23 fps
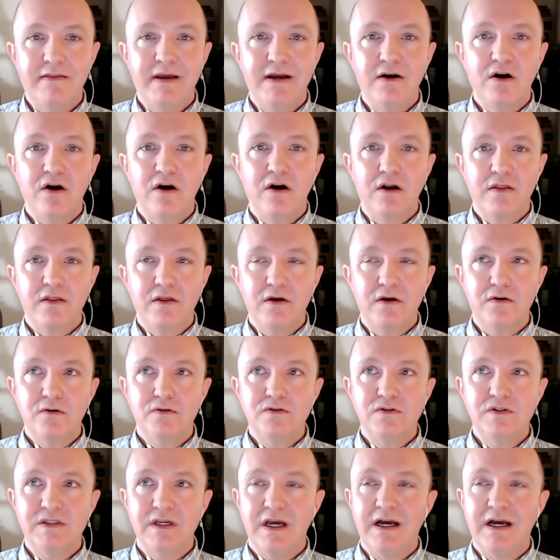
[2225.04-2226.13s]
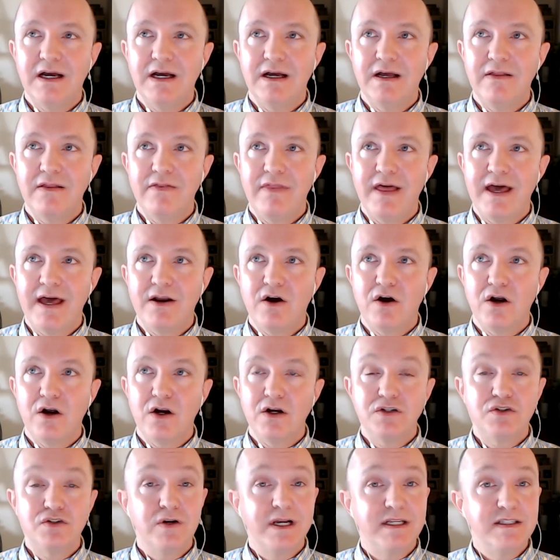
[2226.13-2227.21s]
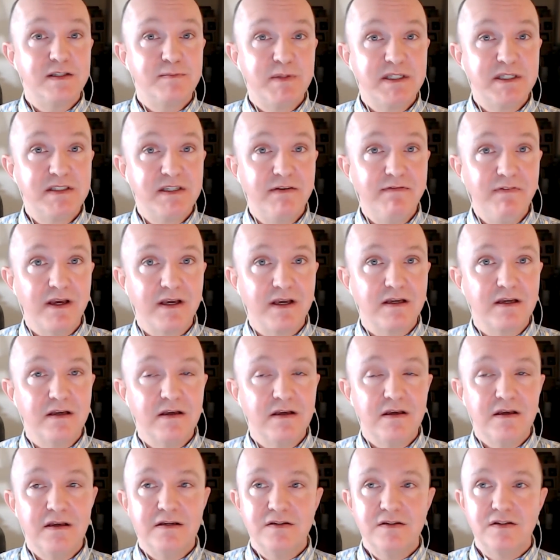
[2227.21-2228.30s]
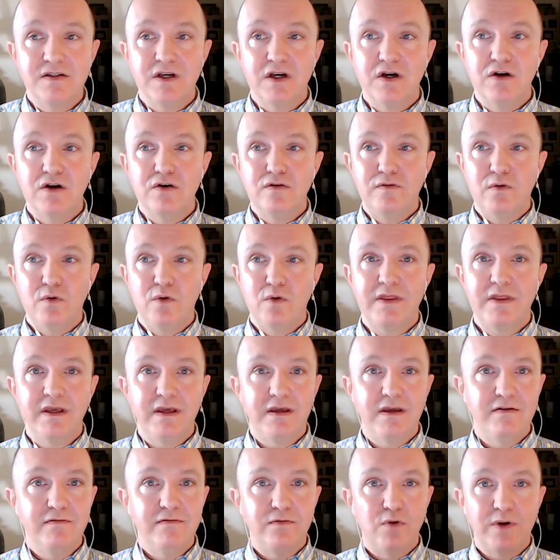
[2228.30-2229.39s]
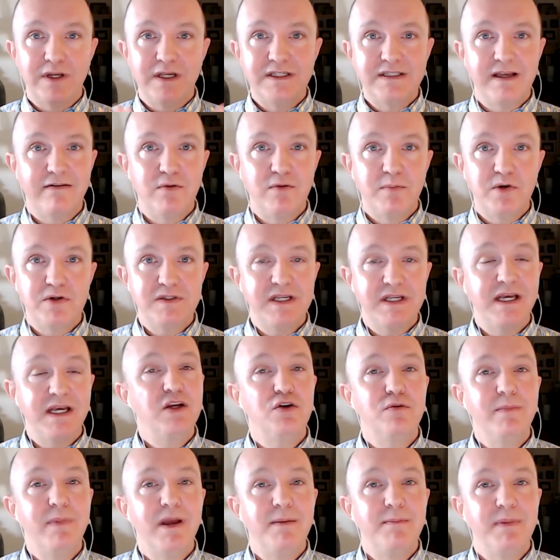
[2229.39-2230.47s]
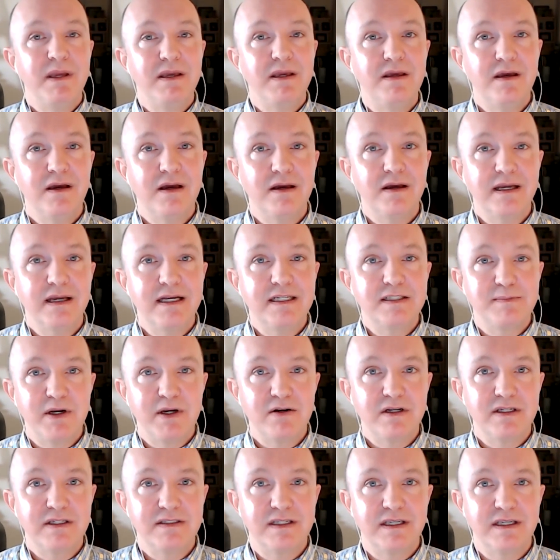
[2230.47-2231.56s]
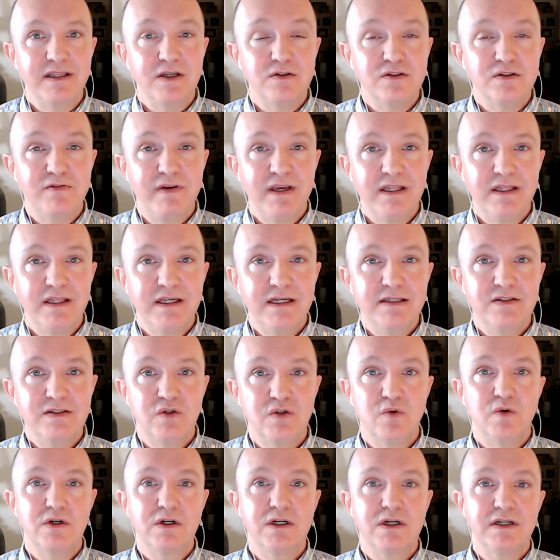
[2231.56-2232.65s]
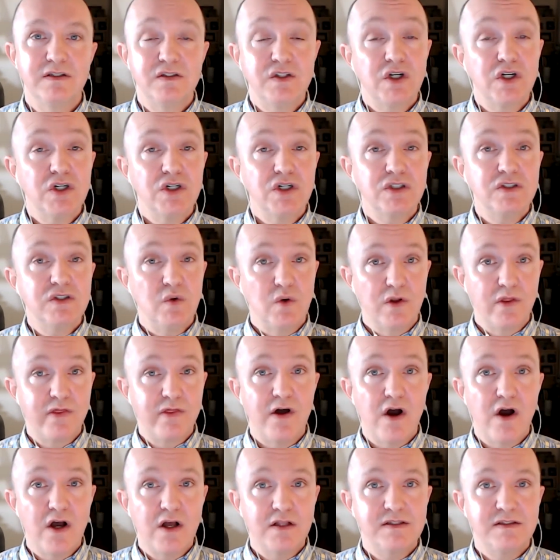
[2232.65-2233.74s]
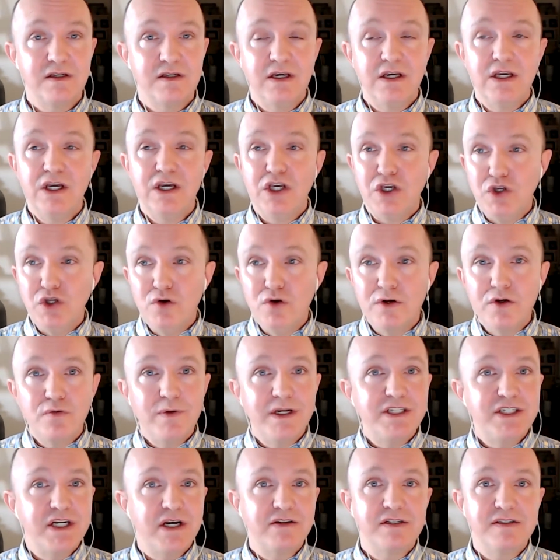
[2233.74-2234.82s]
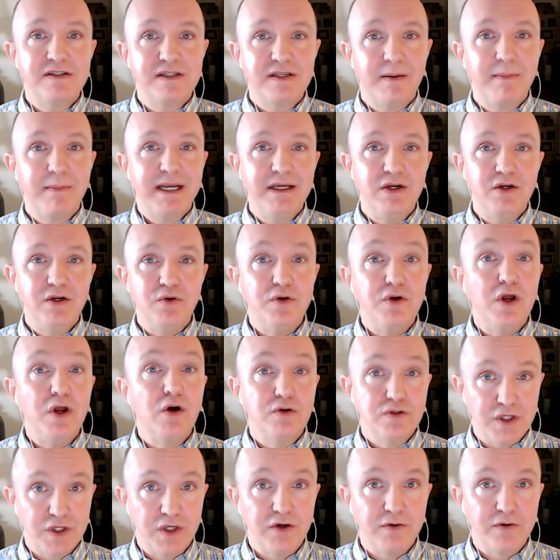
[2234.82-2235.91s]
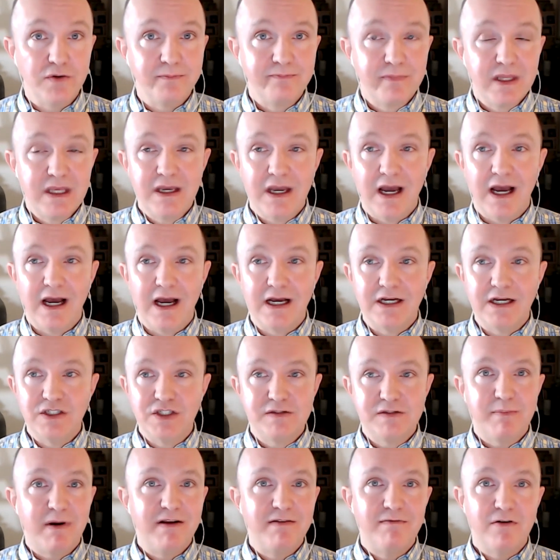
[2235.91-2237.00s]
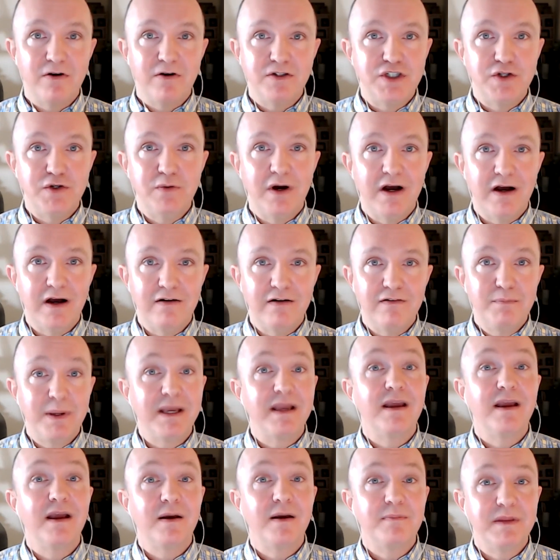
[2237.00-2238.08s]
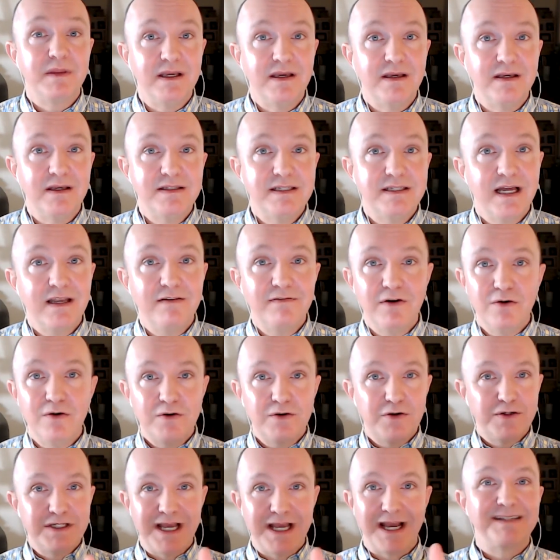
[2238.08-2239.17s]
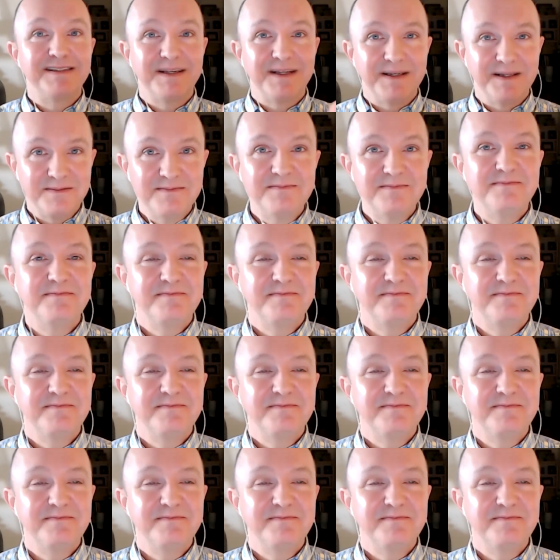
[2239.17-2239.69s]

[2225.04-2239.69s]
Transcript: There are those uh, that are trans-specific. So, for the 47% who may be uh, experiencing those feelings or concerns or thoughts, you can reach out to somebody who knows you uh, just by virtue of picking up the telephone or texting.